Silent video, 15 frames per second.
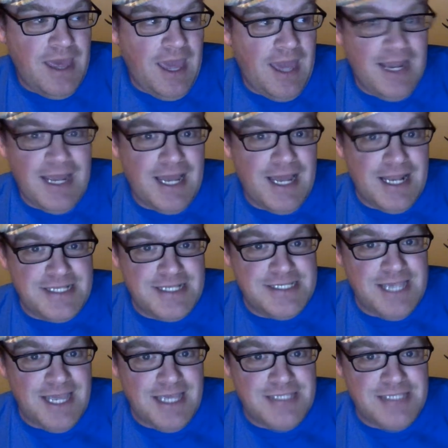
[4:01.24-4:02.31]
And I gotta
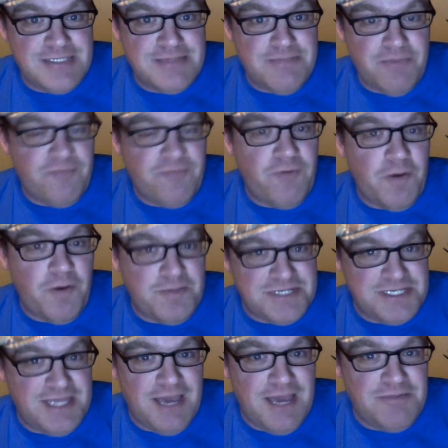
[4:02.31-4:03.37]
say, his
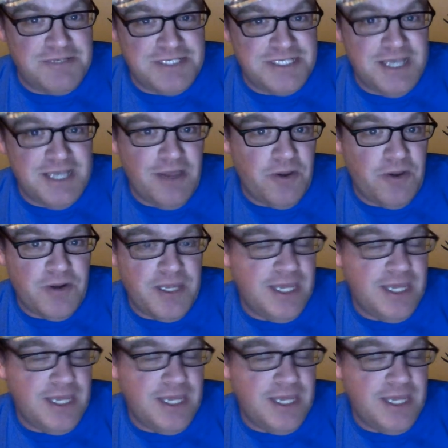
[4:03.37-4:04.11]
performance in that was stellar.